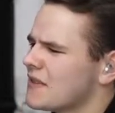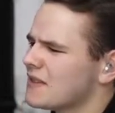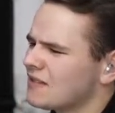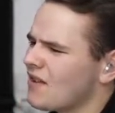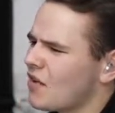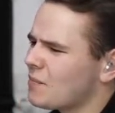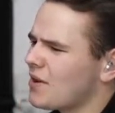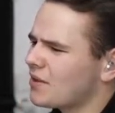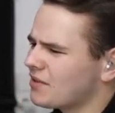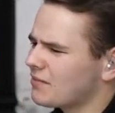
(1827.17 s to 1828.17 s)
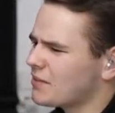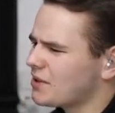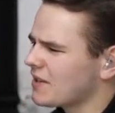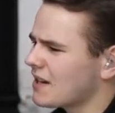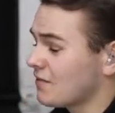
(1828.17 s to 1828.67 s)
This is not a butter
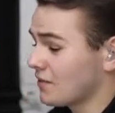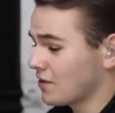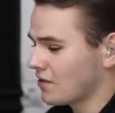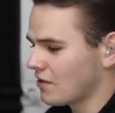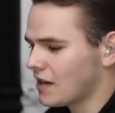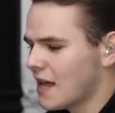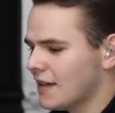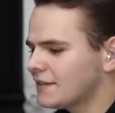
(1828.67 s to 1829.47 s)
machine for sure.